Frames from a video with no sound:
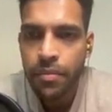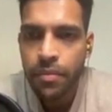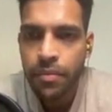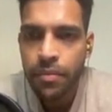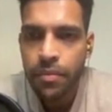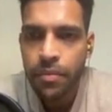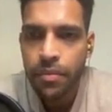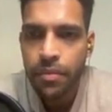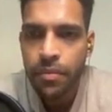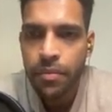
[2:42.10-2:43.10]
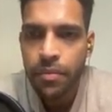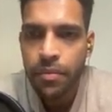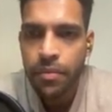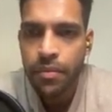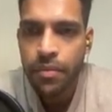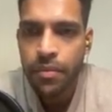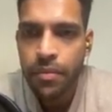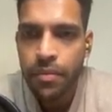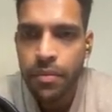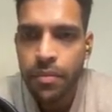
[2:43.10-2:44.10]

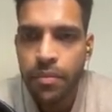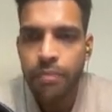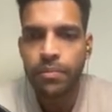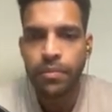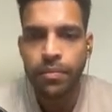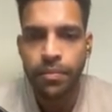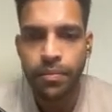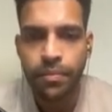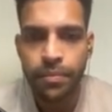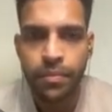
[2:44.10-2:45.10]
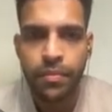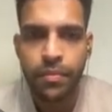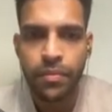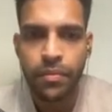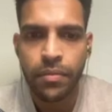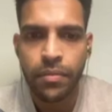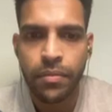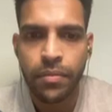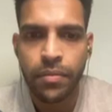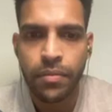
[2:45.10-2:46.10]

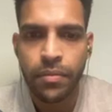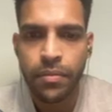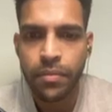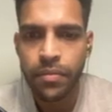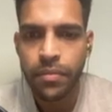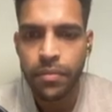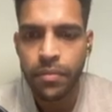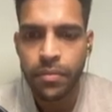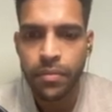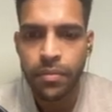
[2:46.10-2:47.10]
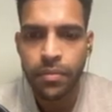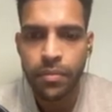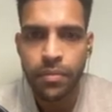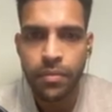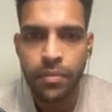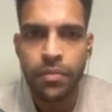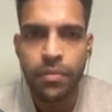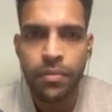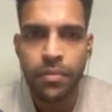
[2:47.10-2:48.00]
No words are spoken by the person on screen.